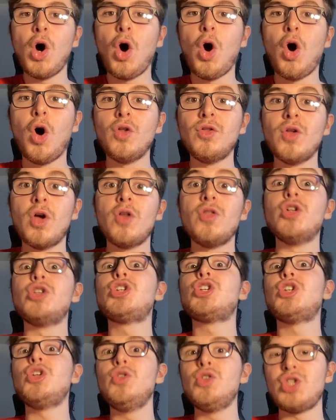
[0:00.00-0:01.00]
on the
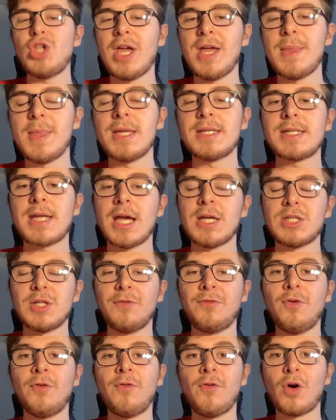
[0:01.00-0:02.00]
Tuesday, in this case,
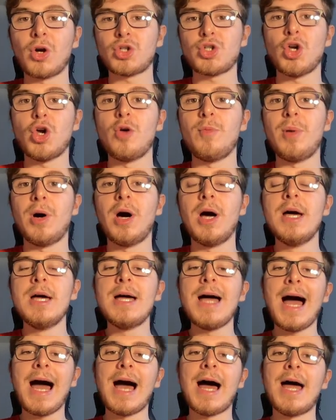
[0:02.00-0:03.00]
the 4th of October,
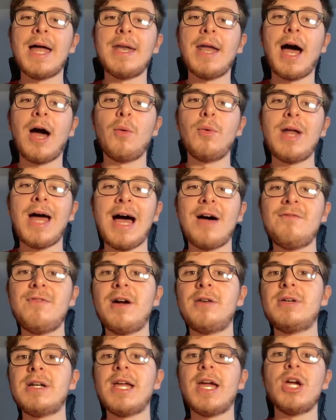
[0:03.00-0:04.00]
and I would have
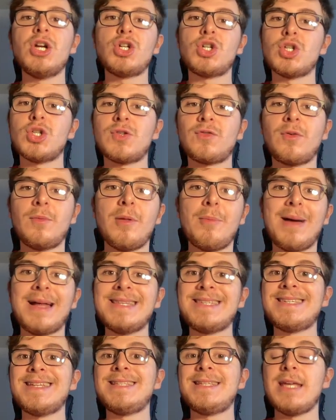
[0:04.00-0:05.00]
variations from the
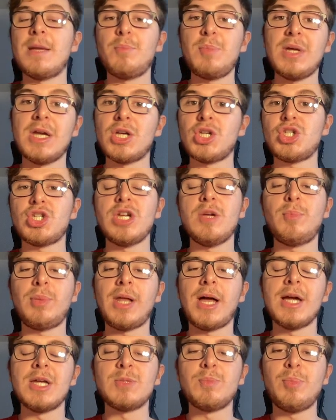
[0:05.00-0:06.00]
Man City and PSG
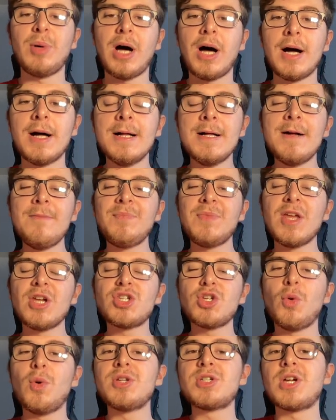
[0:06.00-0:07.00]
players. But
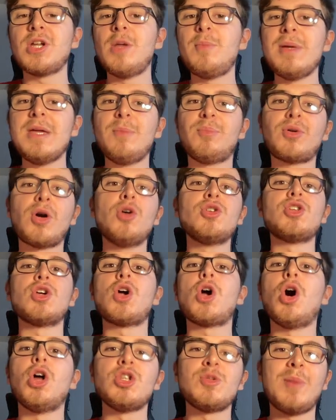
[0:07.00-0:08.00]
there's always going to be pros
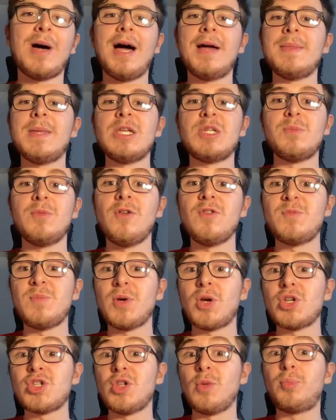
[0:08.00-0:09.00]
and cons behind these moves,
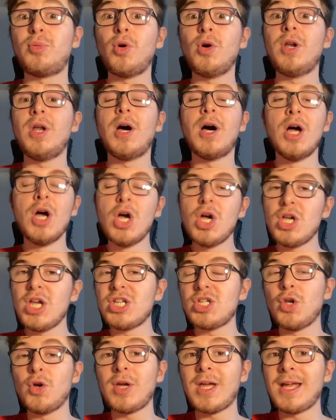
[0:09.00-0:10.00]
because De Bruyne
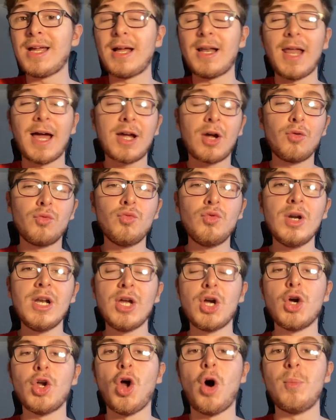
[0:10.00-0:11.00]
is looking like a
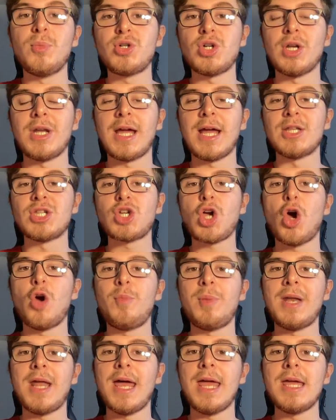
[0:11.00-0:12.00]
really good option against
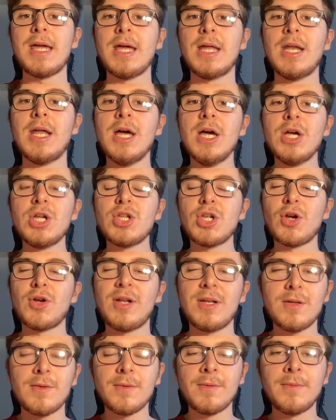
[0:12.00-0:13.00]
Copenhagen. So